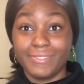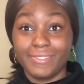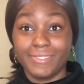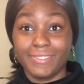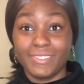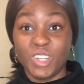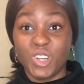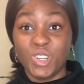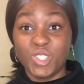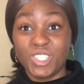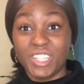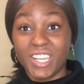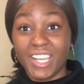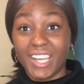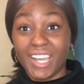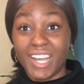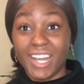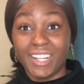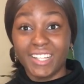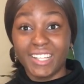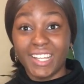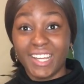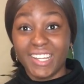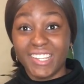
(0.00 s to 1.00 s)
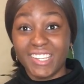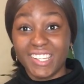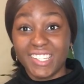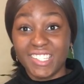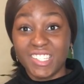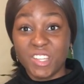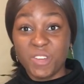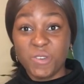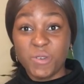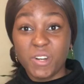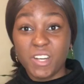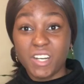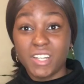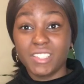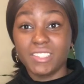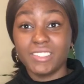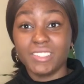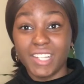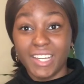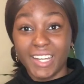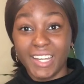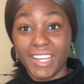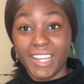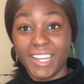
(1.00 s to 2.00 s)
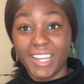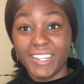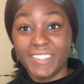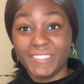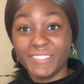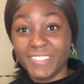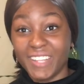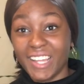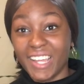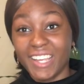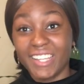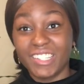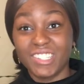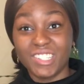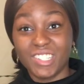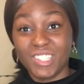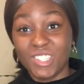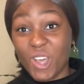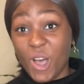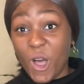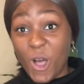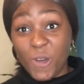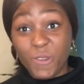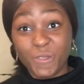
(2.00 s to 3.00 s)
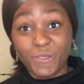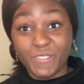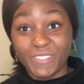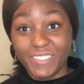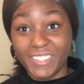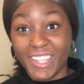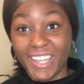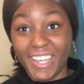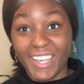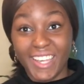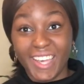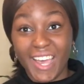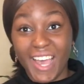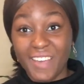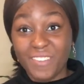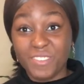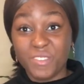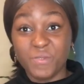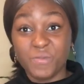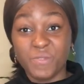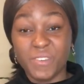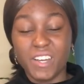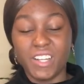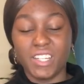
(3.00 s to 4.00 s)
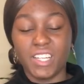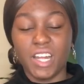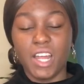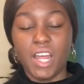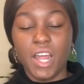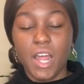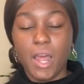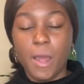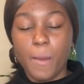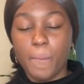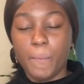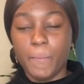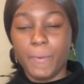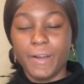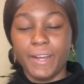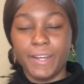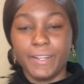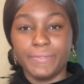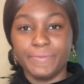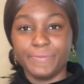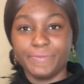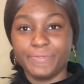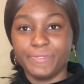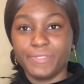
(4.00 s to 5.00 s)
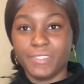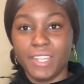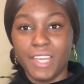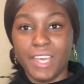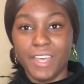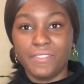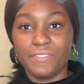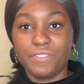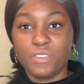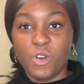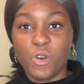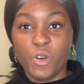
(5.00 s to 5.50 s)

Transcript: go check out like Disney World again. Like just go, like have some fun. But if